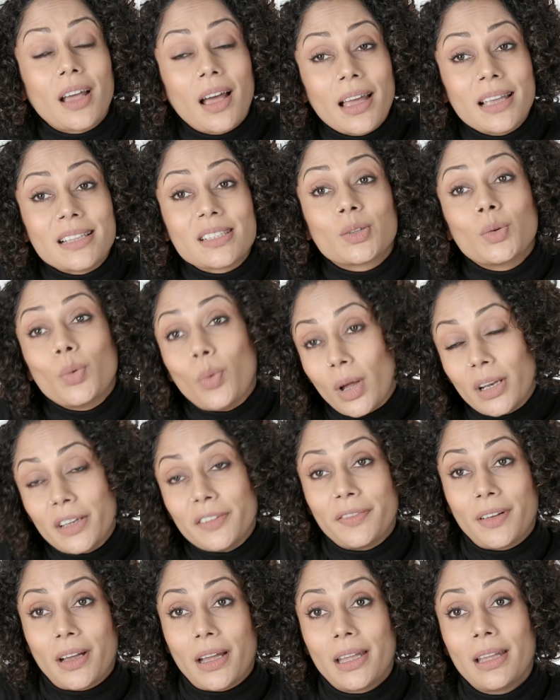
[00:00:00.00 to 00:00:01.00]
eyes
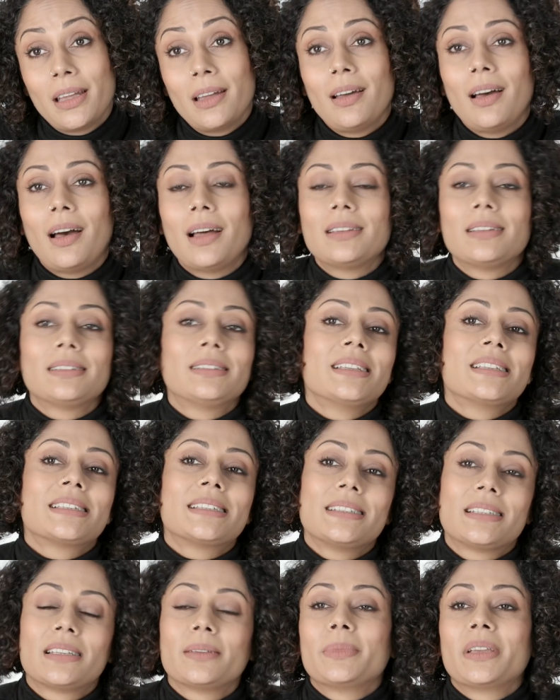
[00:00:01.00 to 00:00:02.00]
qualify under these
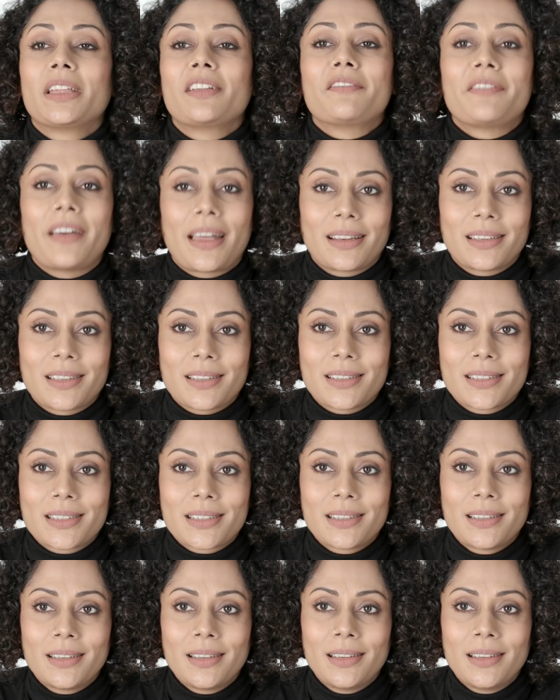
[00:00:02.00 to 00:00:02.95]
determining factors.